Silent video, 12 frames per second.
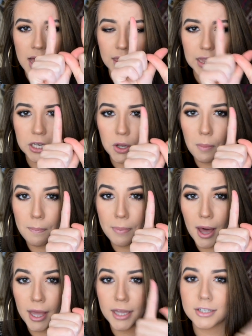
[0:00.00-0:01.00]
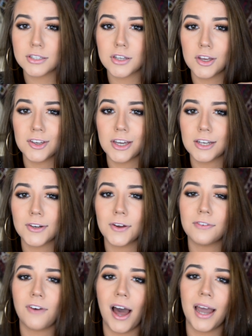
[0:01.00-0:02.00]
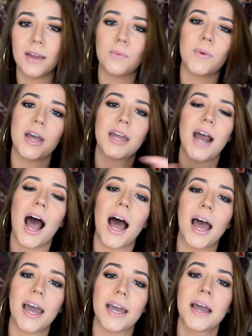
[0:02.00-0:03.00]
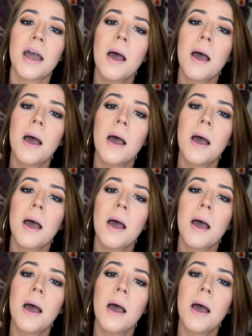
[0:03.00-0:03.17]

little button so you get notified when I